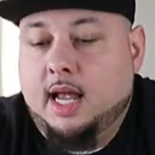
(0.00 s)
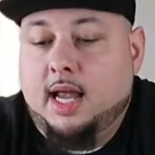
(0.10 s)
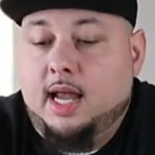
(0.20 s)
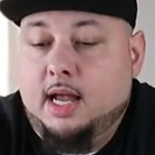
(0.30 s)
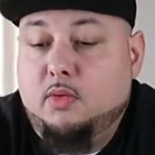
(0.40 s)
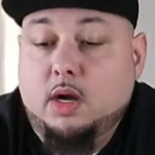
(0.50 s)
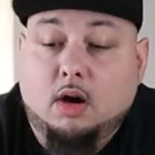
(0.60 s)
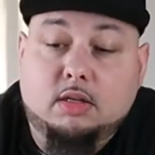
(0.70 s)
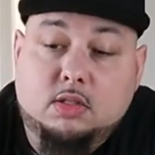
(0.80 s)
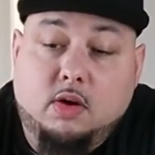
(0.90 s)
And we
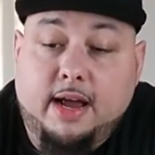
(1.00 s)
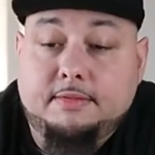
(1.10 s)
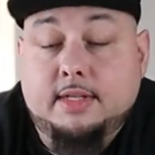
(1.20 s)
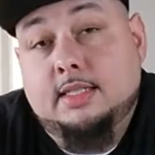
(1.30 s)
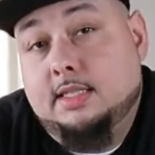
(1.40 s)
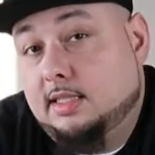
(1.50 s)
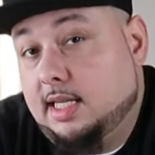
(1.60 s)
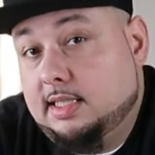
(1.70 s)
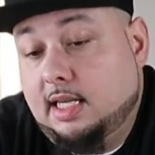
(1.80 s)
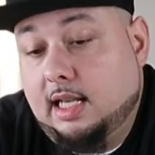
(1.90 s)
also have this
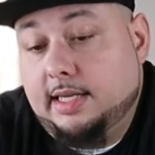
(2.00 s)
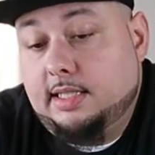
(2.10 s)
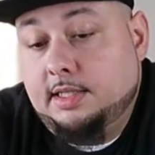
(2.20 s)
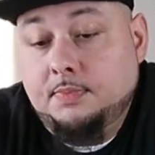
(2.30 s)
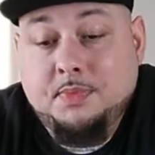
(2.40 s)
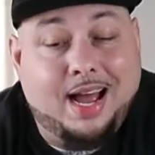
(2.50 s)
dust collector.